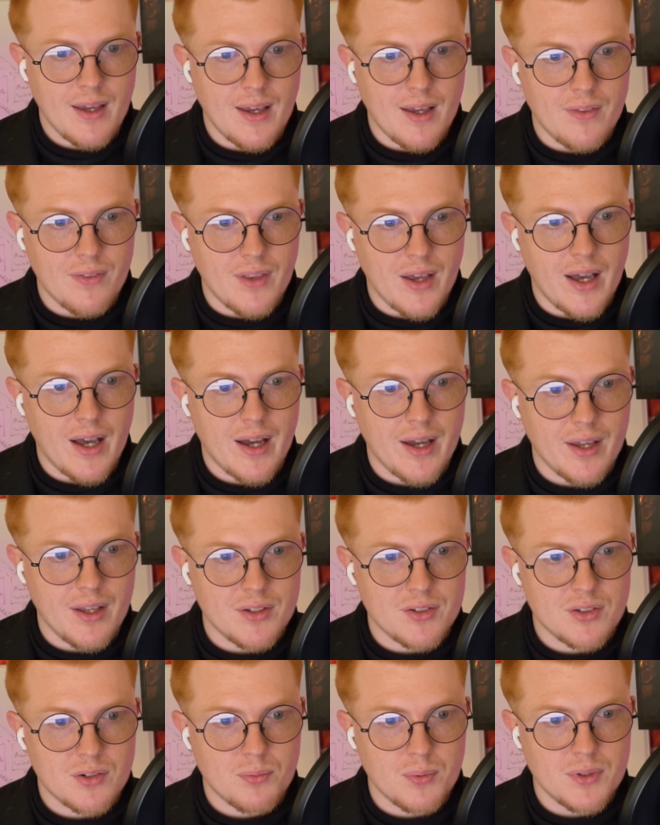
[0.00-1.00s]
and the
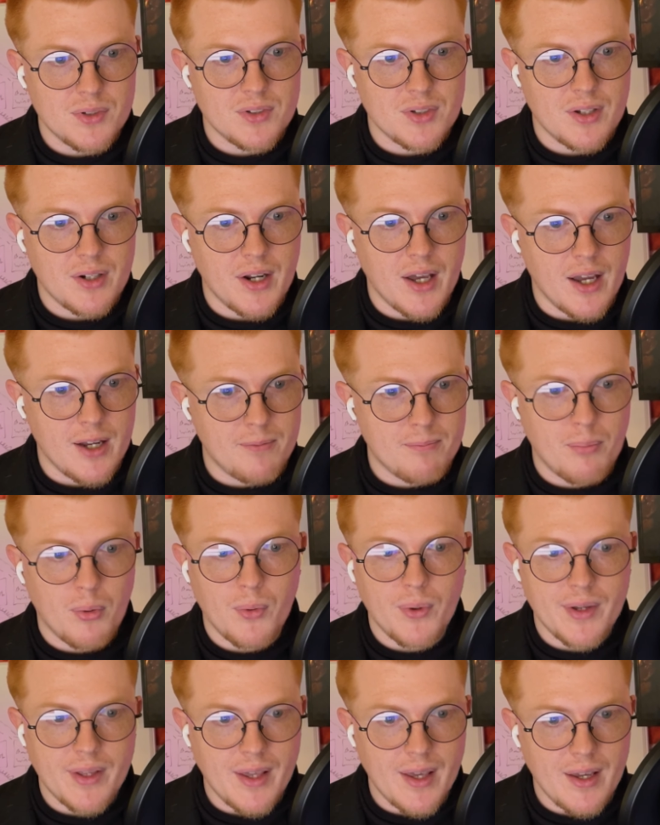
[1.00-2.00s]
highest was a
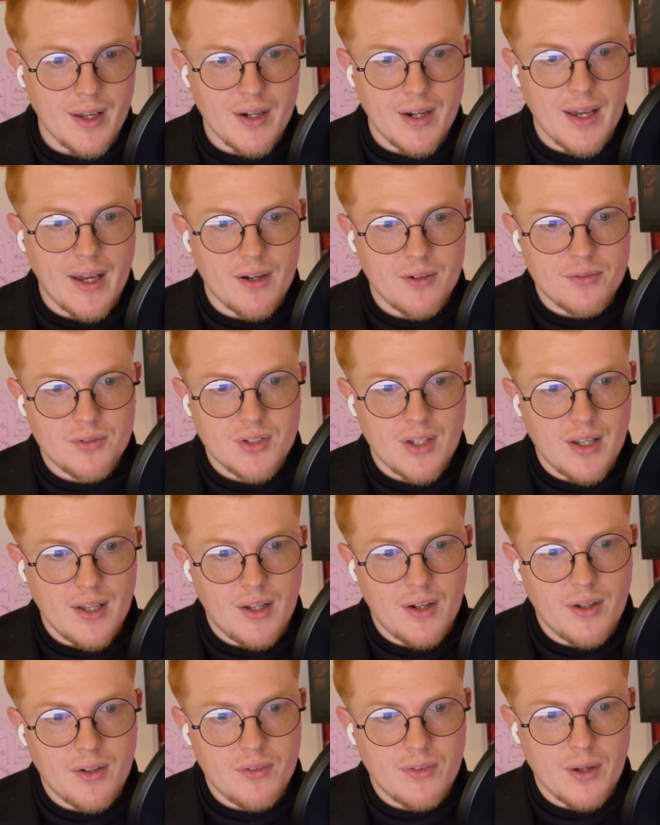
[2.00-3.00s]
9.8 out of
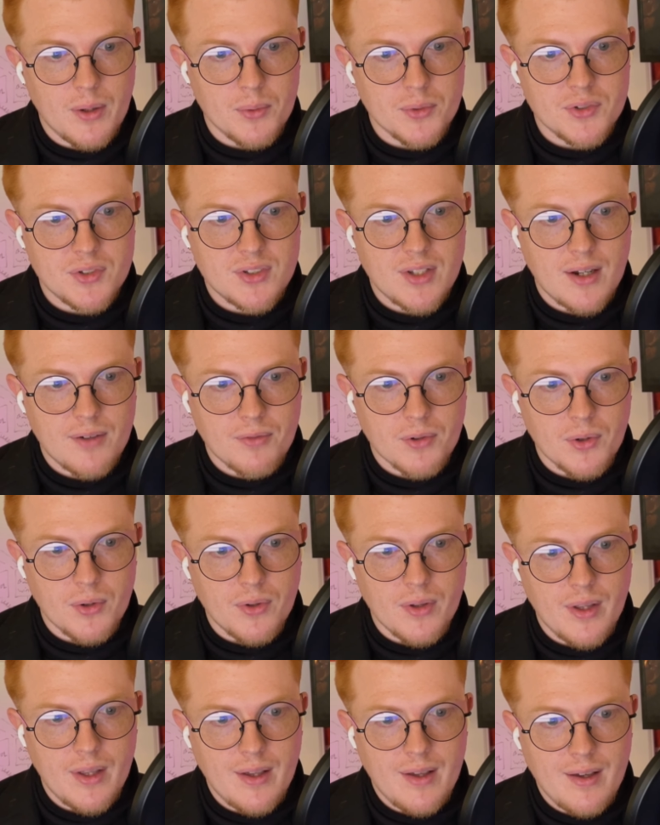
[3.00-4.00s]
10, and there were
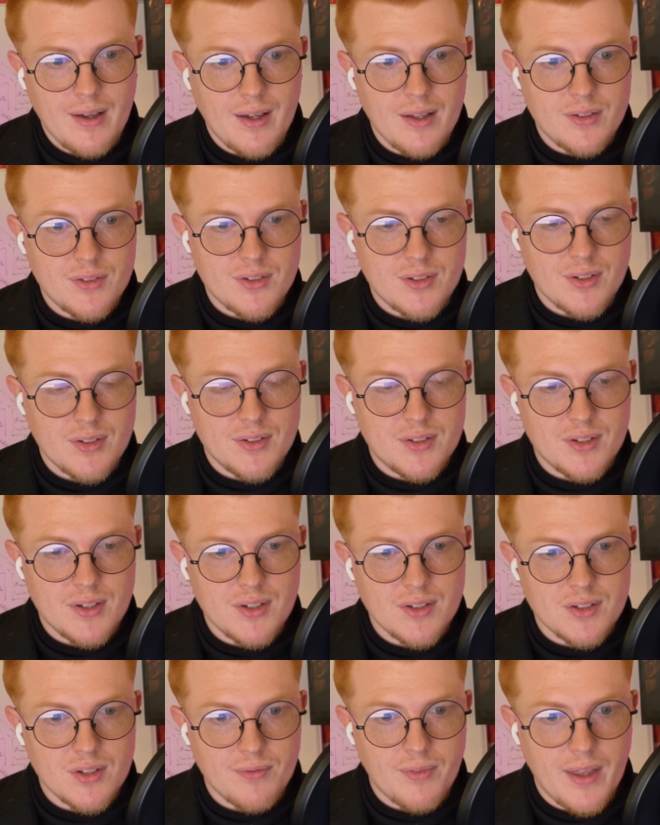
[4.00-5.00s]
several
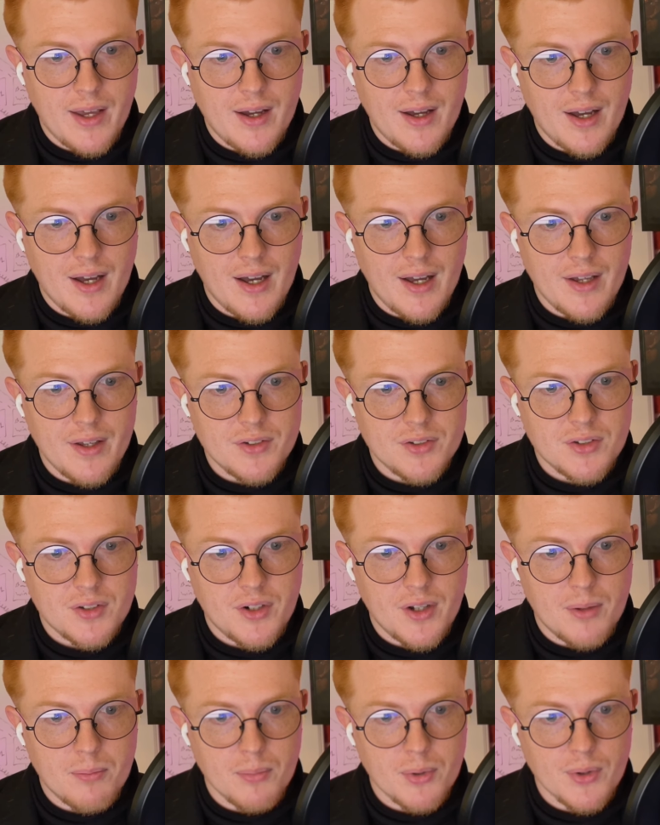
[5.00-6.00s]
instances of that
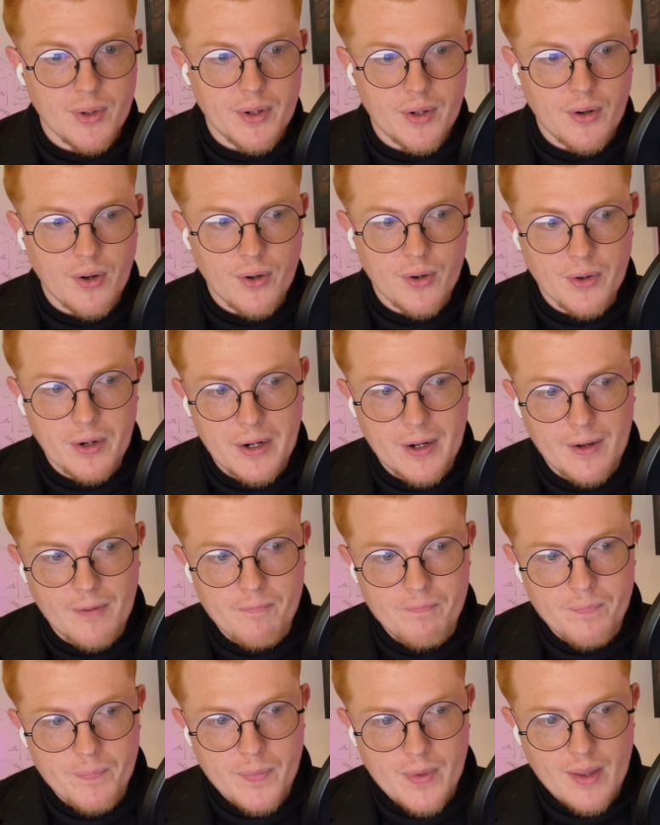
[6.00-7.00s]
highest number occurring.
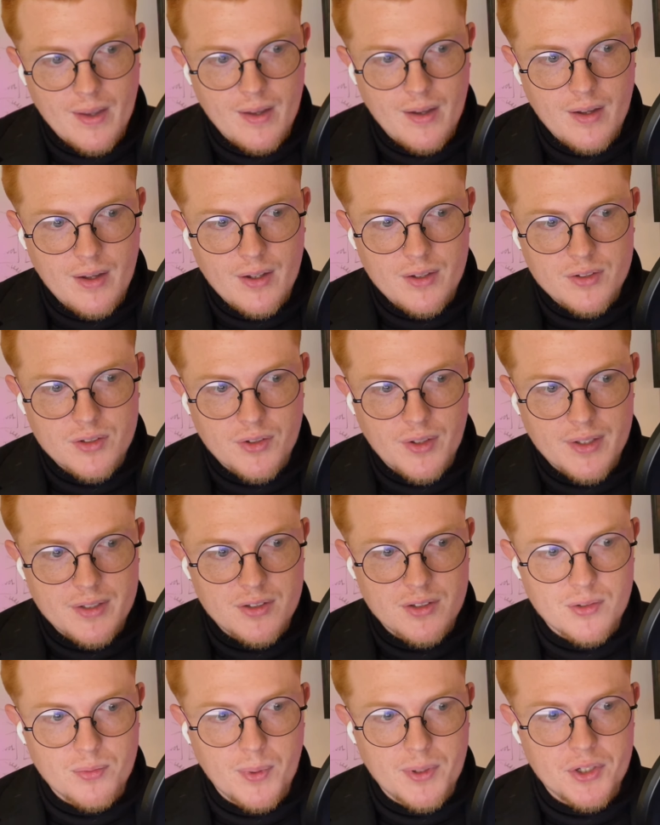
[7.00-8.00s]
So
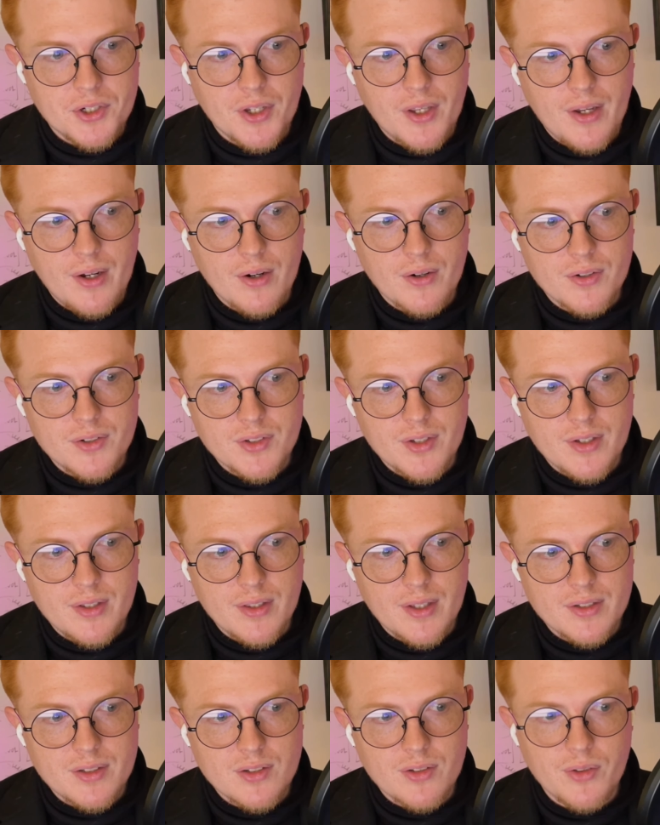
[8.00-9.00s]
let's switch gears and
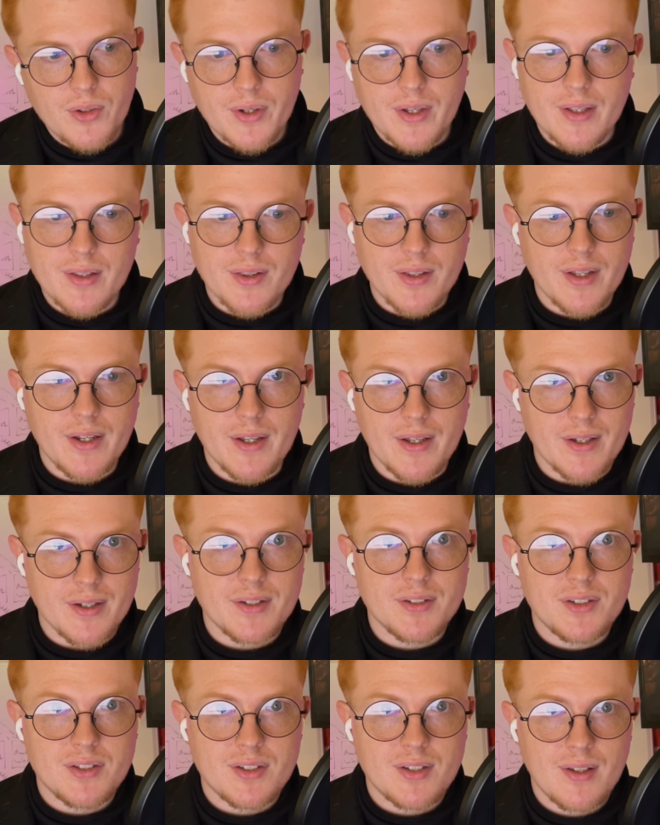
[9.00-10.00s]
let's look at
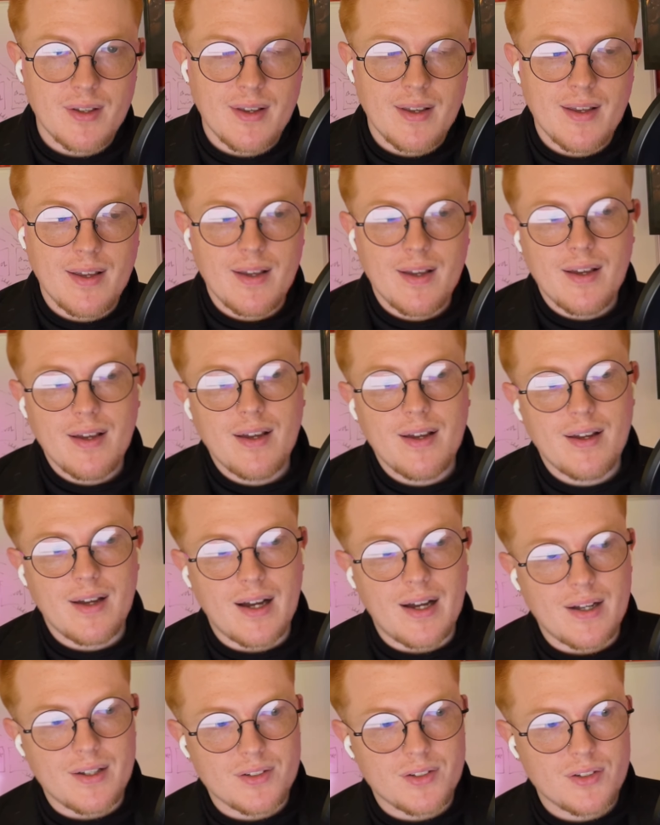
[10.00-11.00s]
Linux.
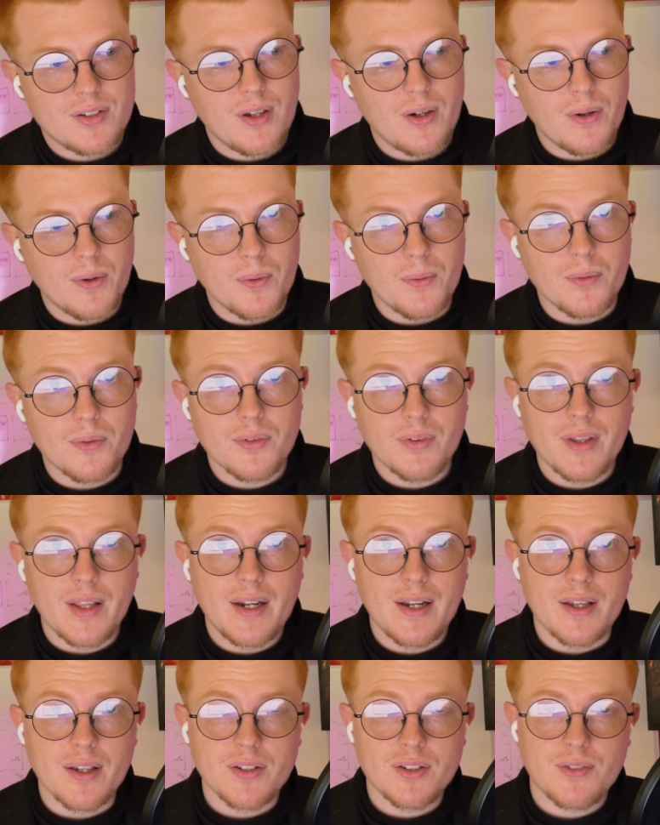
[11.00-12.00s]
So
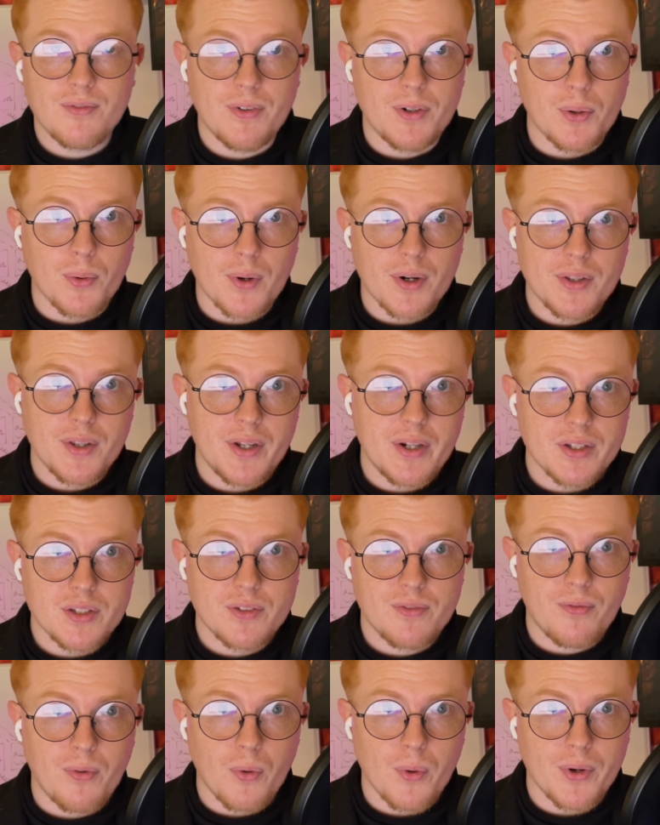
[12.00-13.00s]
Linux, Fedora
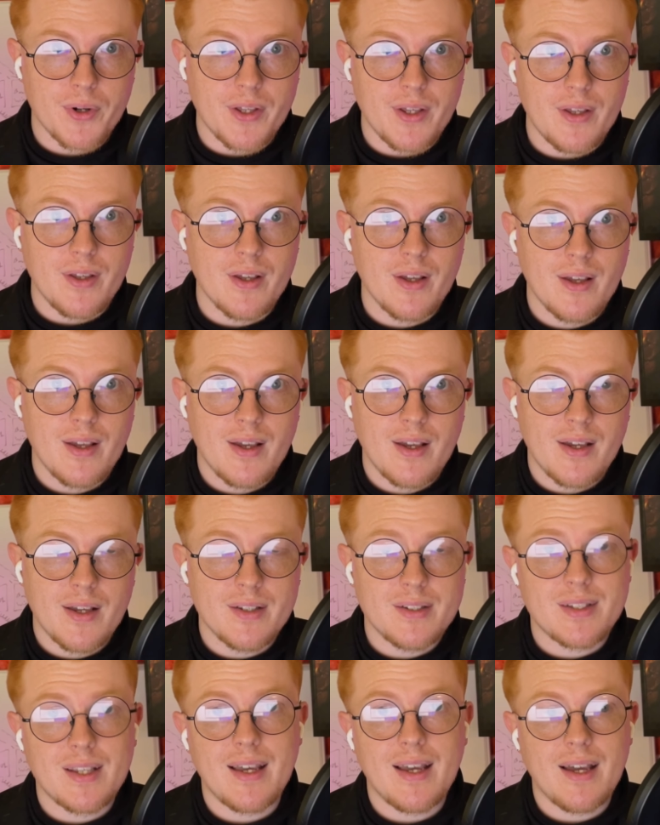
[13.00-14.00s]
Linux 40,
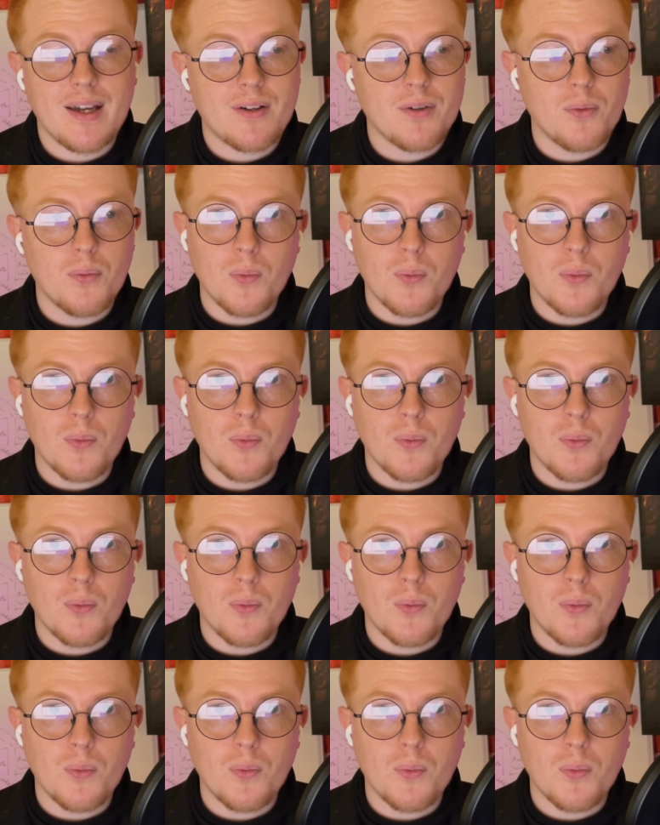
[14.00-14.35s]
has had